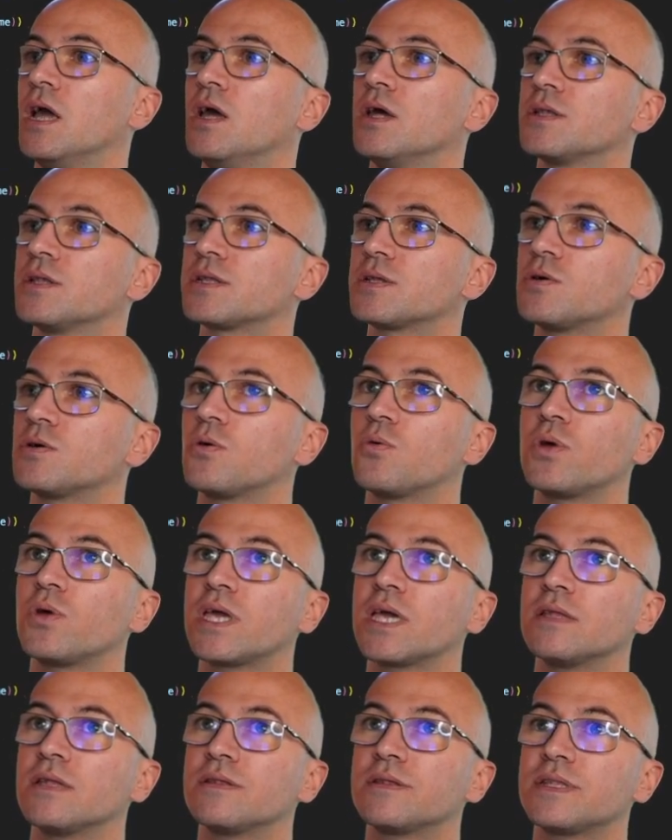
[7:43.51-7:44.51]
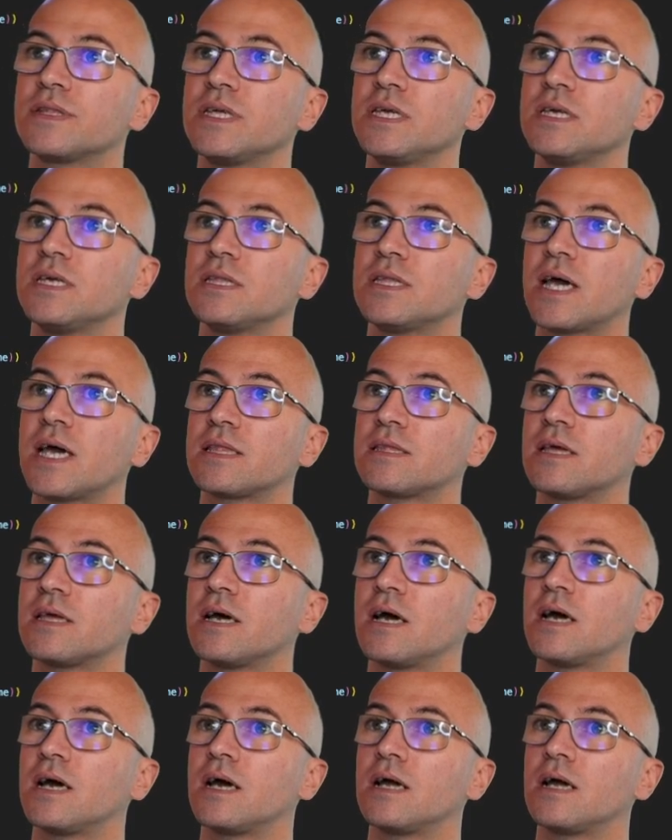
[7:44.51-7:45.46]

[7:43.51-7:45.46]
So we can see that uh,